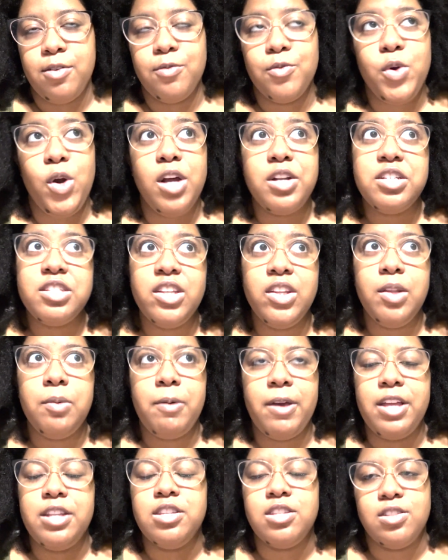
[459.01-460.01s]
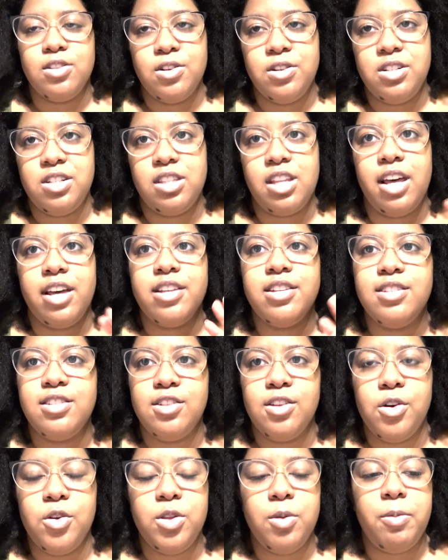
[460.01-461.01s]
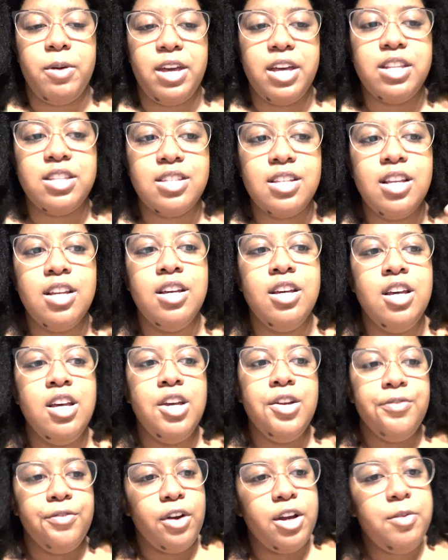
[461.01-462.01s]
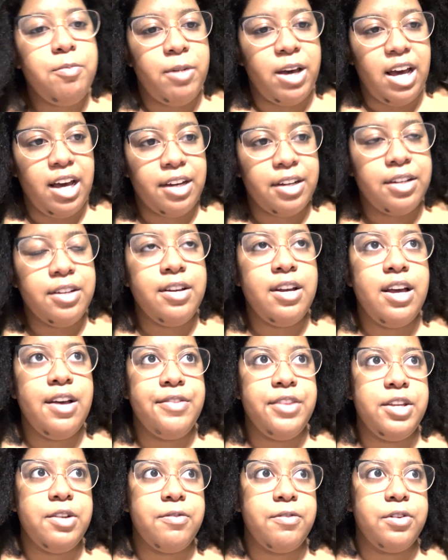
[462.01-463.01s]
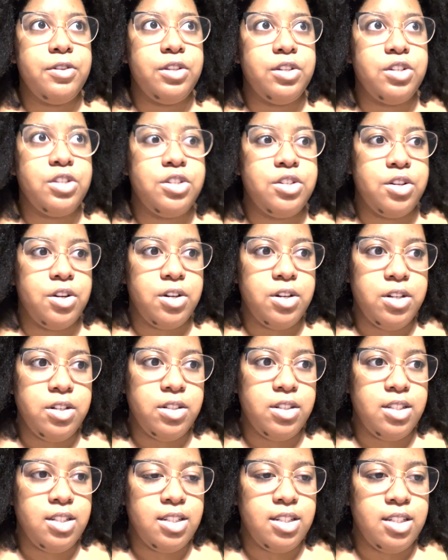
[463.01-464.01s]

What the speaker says: Crotches of the pants, serge that, sew the pants front and back, and then for the shirts,